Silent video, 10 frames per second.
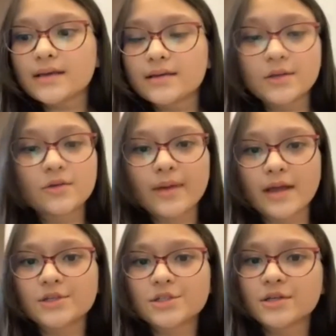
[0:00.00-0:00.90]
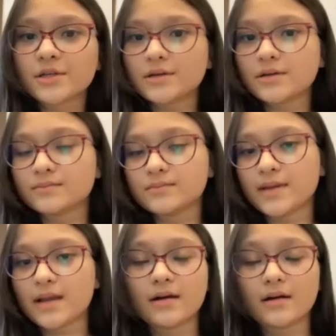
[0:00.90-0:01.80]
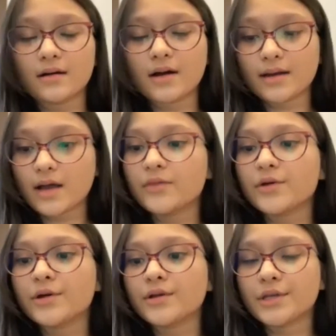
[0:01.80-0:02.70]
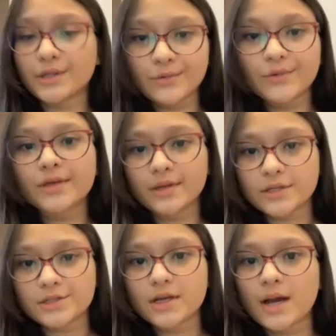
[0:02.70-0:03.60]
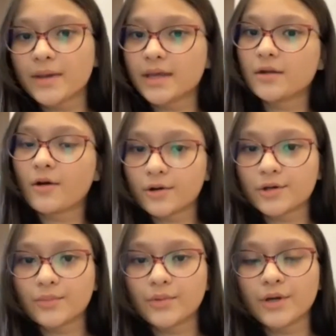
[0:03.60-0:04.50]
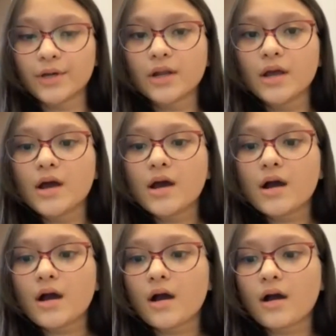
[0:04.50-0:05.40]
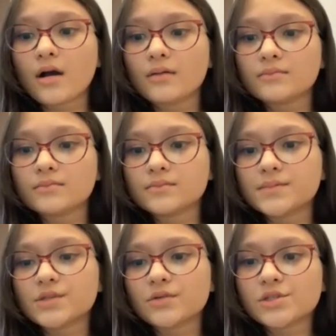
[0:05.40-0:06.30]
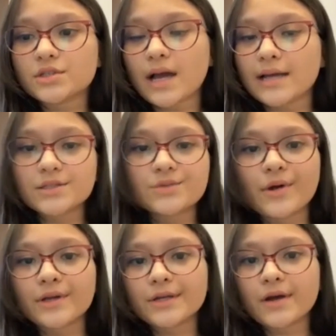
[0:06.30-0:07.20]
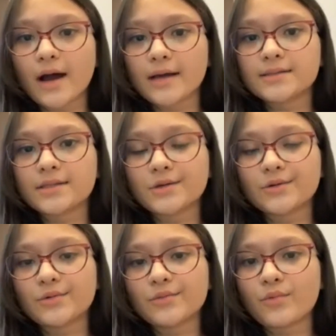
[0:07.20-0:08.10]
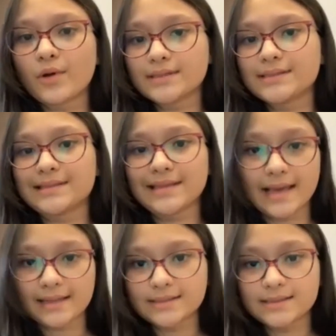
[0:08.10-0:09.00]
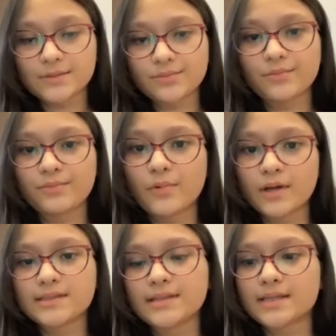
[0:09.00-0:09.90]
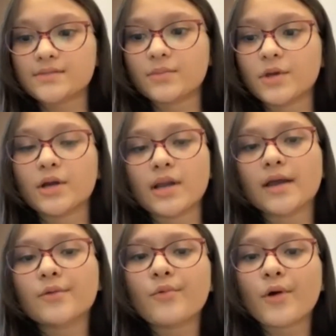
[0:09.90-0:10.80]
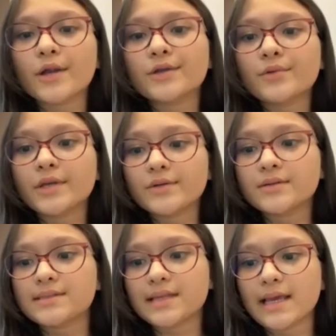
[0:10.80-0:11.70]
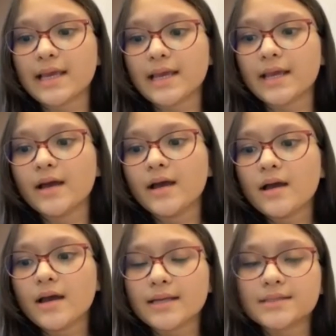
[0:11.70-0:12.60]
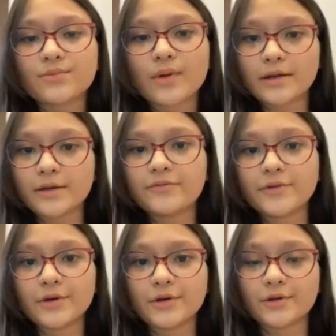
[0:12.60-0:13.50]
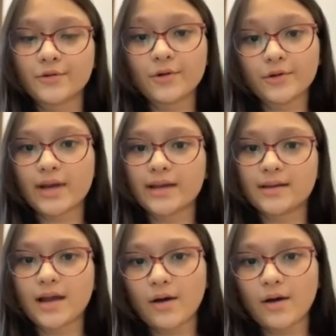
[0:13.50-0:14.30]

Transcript: you mentioned another new curation coming in October. I just wanted to ask you what's next? What's next from here? Like, what would you say is one of your goal right now?